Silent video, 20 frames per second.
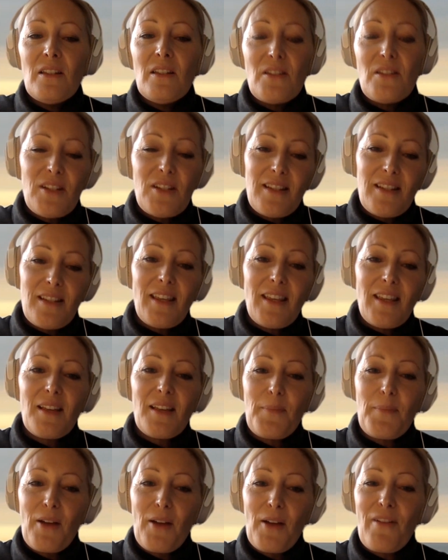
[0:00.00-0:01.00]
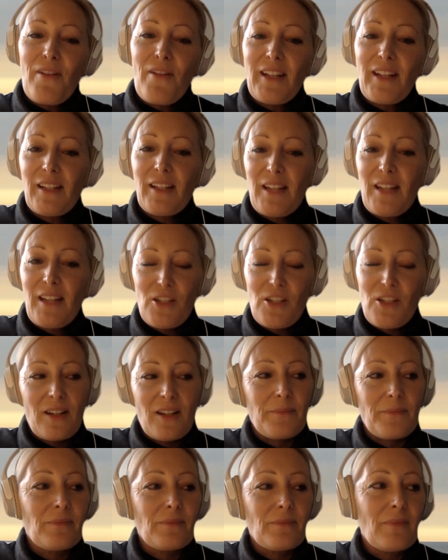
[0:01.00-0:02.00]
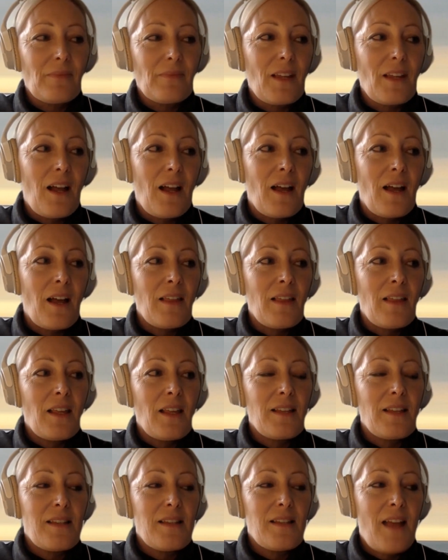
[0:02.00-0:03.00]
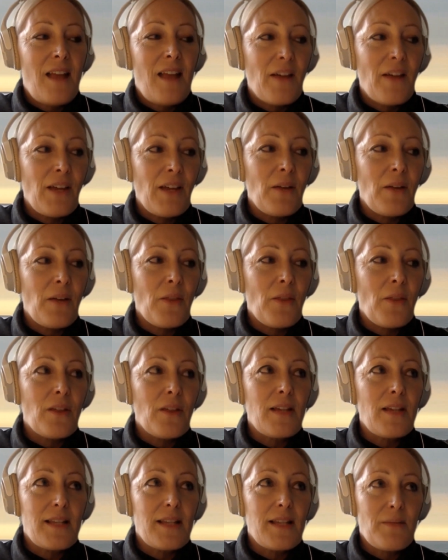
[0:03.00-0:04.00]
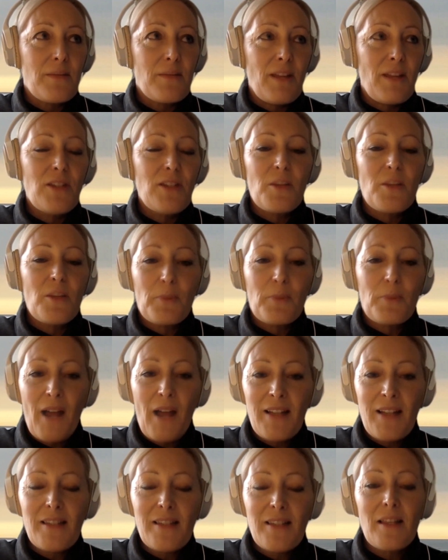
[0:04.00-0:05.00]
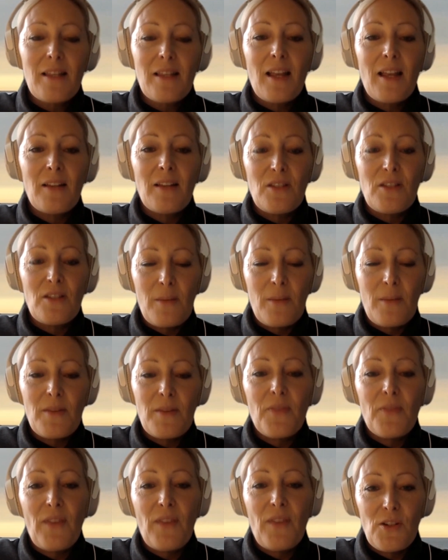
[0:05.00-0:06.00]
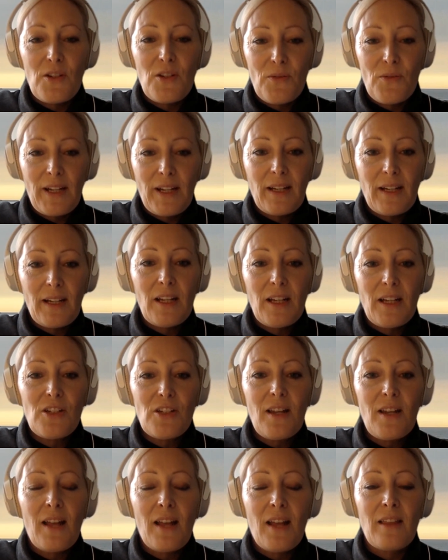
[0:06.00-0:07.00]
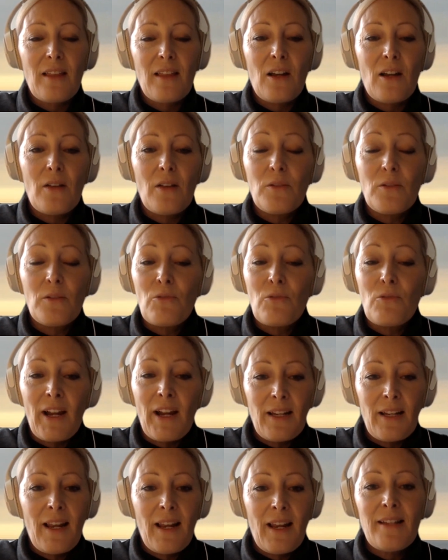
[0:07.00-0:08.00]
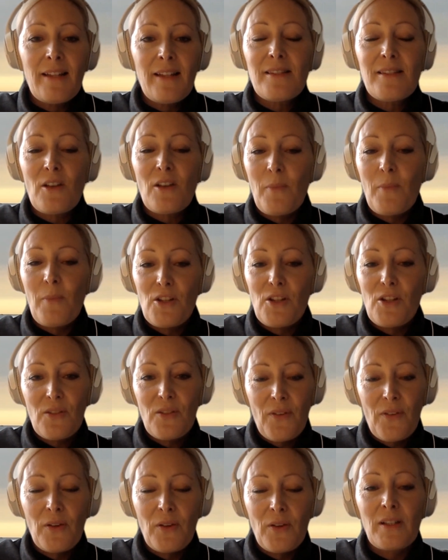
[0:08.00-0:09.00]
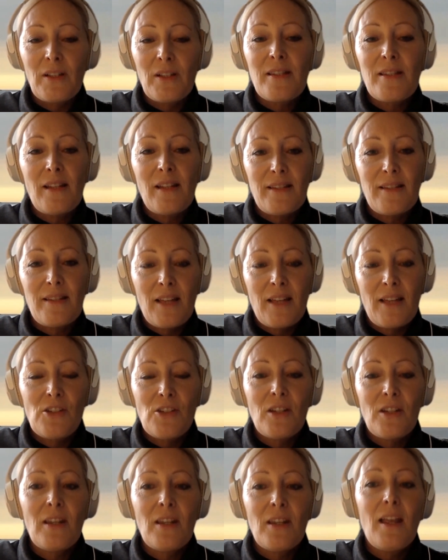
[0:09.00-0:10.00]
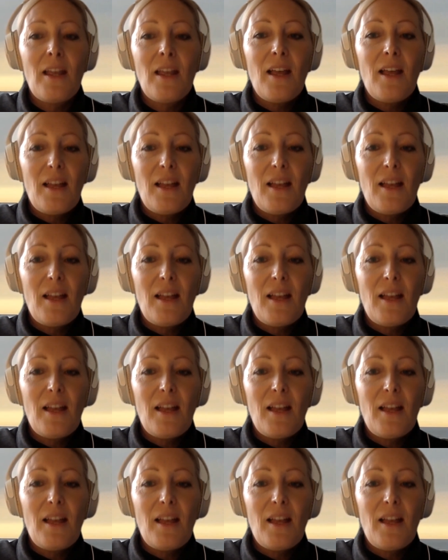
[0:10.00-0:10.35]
So just thinking about recognition, I think it's an area that has reached the press in terms of facial recognition, and rightly so much focus and attention